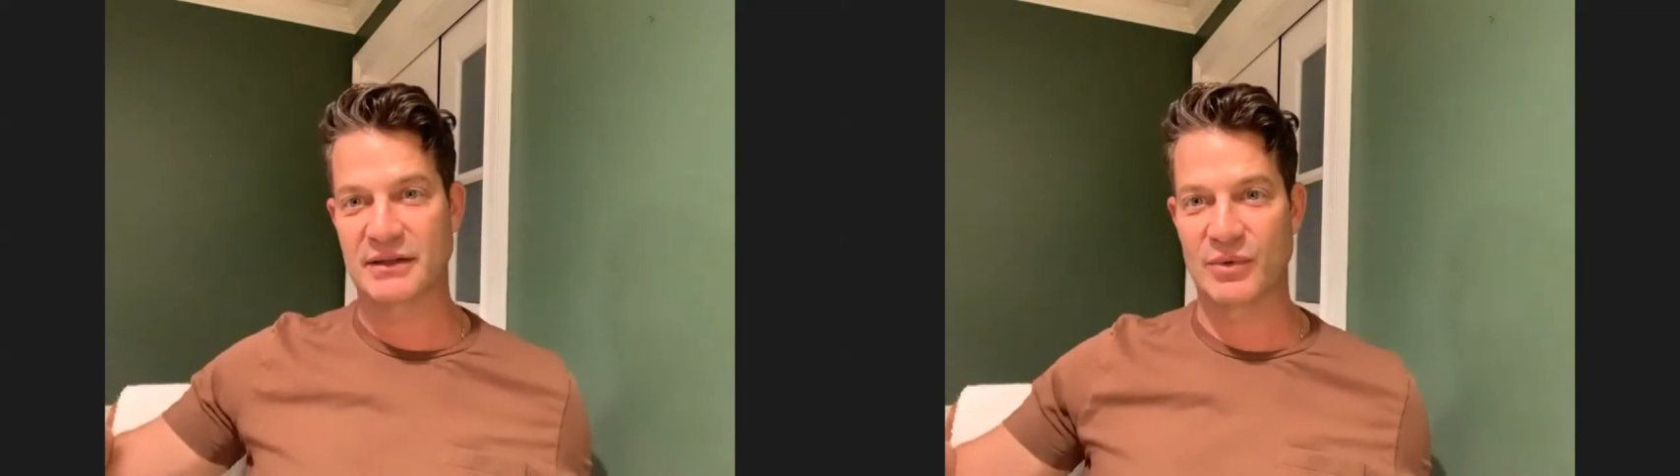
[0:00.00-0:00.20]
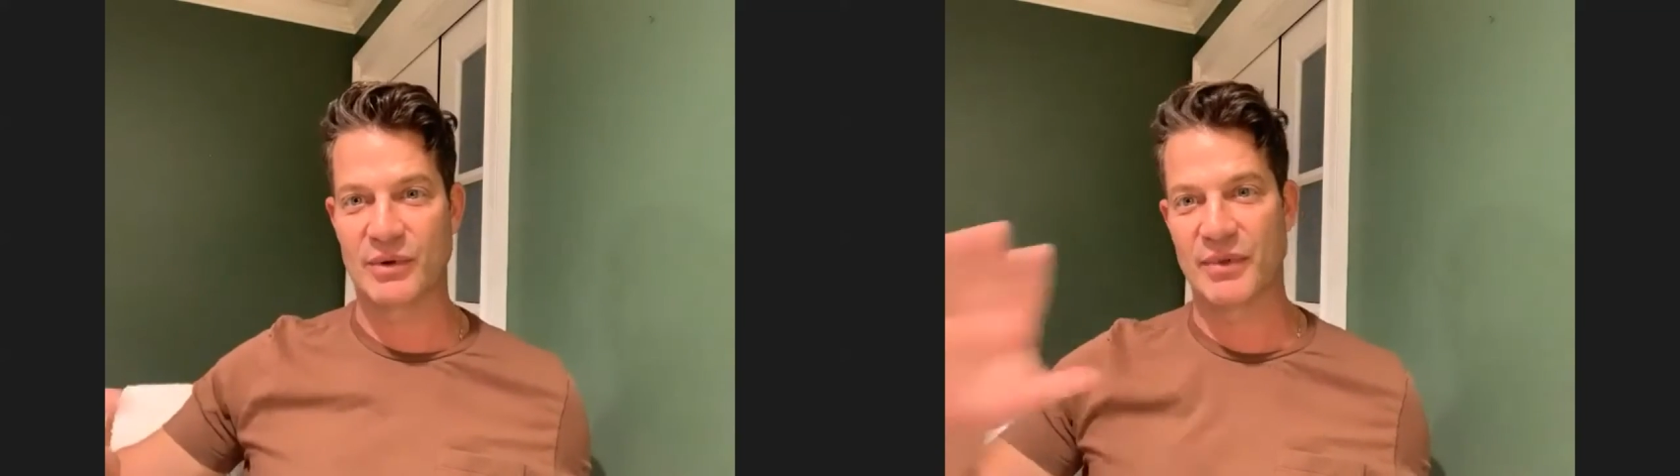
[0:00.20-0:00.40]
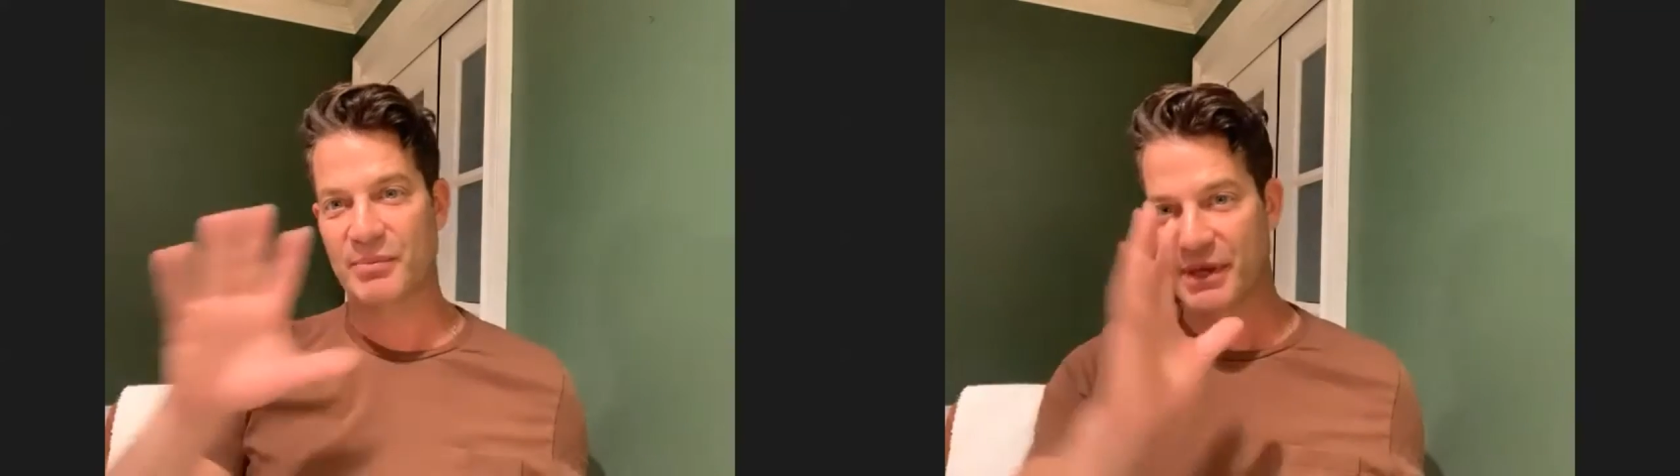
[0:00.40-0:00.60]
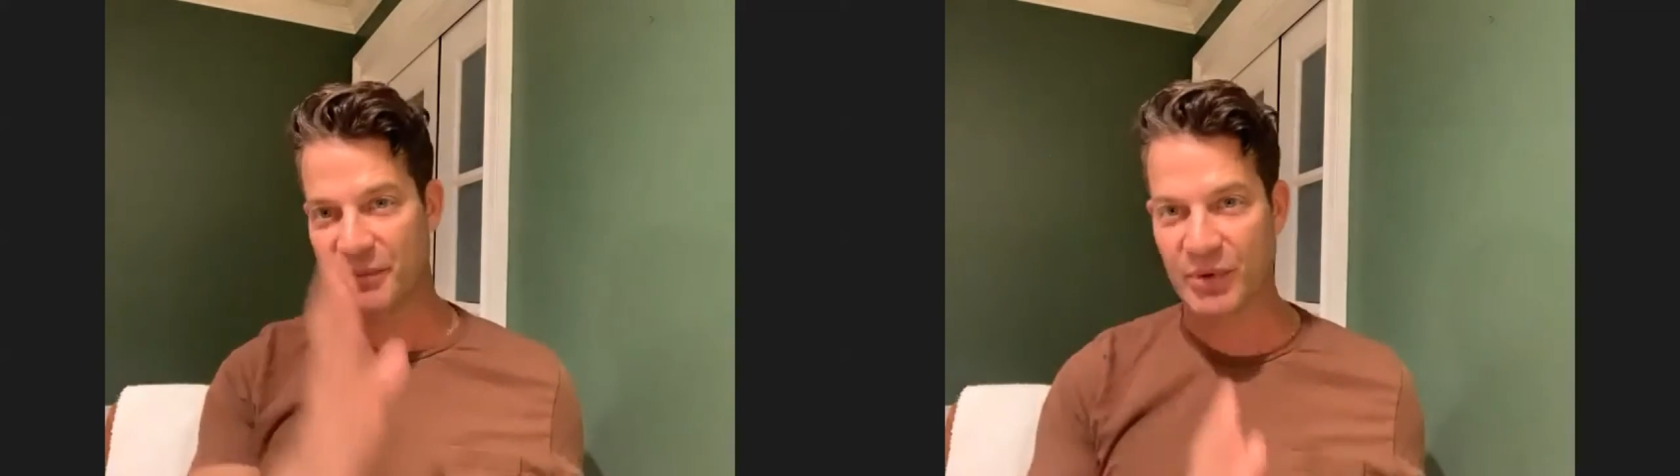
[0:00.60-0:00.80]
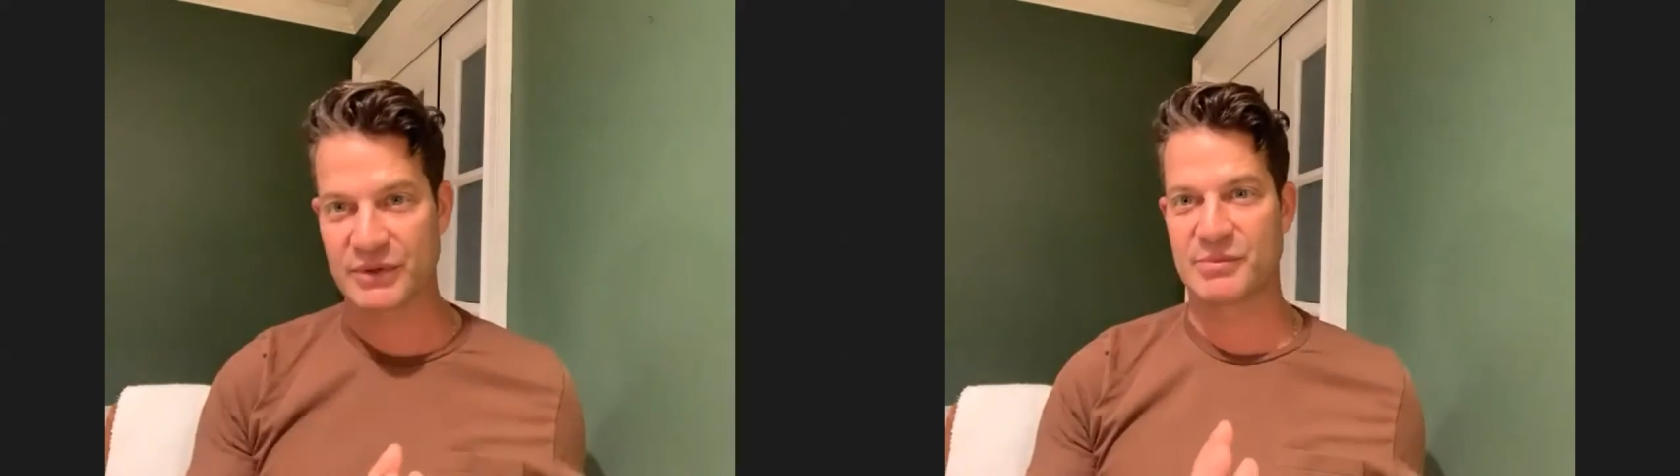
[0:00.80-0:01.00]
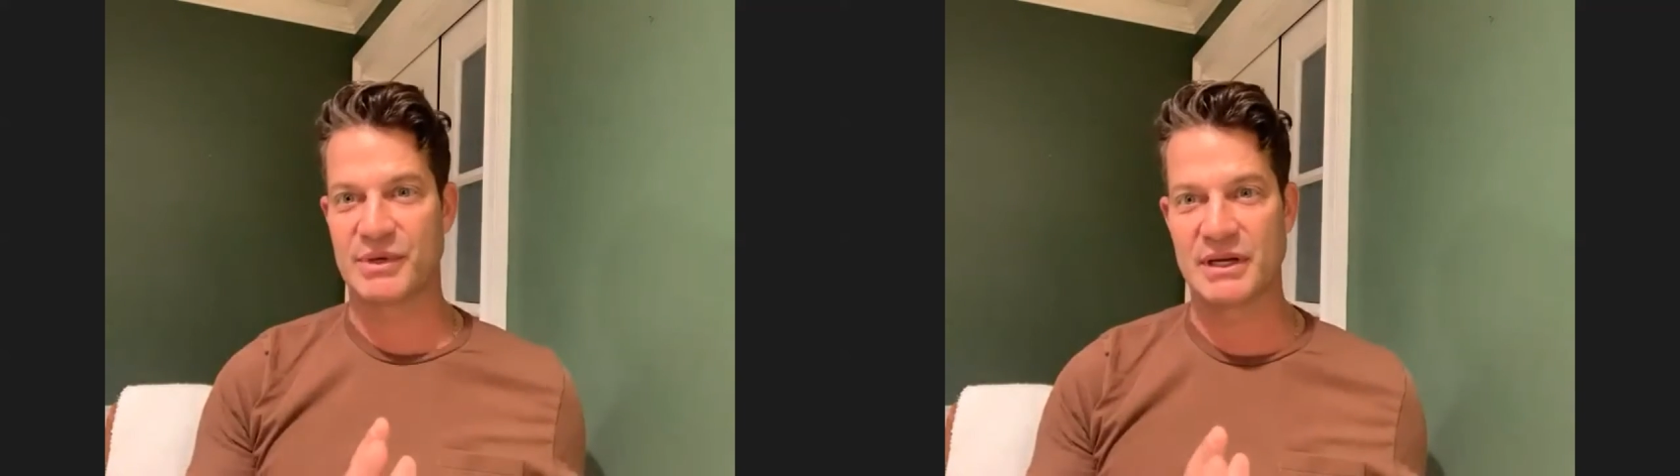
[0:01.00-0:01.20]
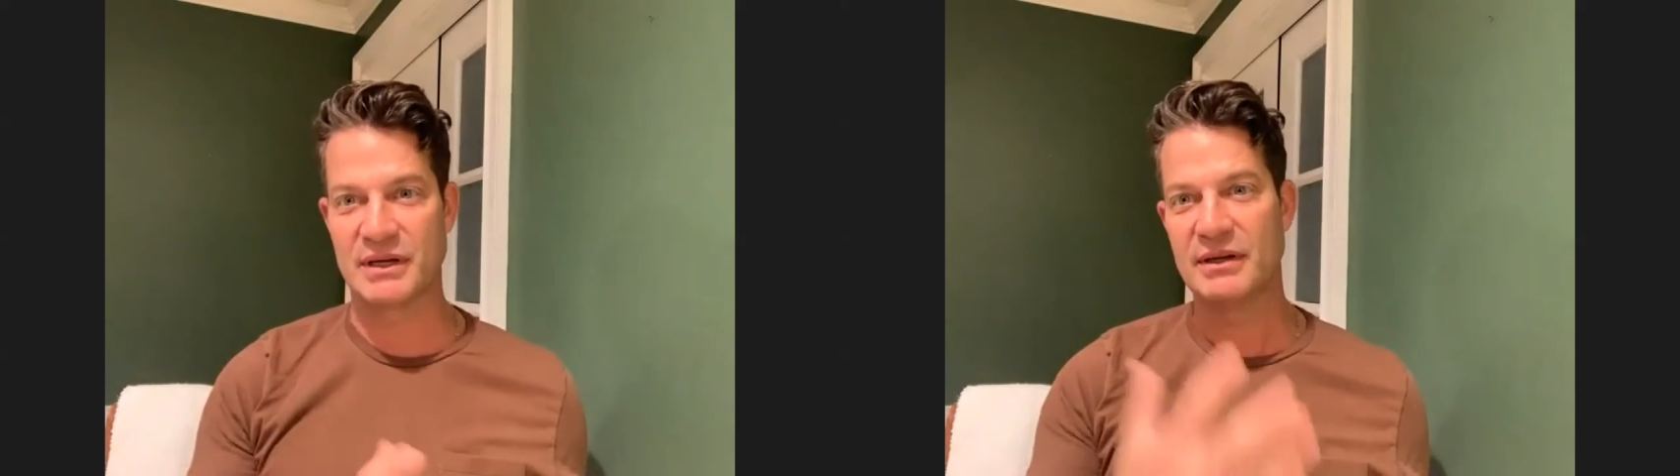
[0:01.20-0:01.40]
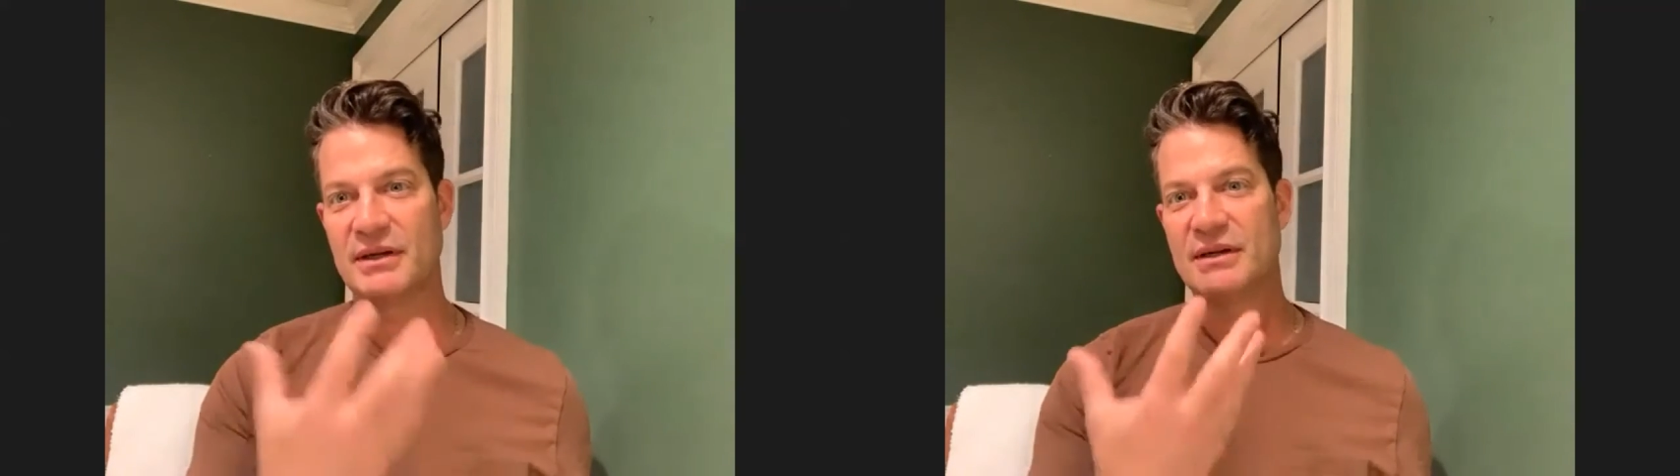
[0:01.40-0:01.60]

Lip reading: You want the people to be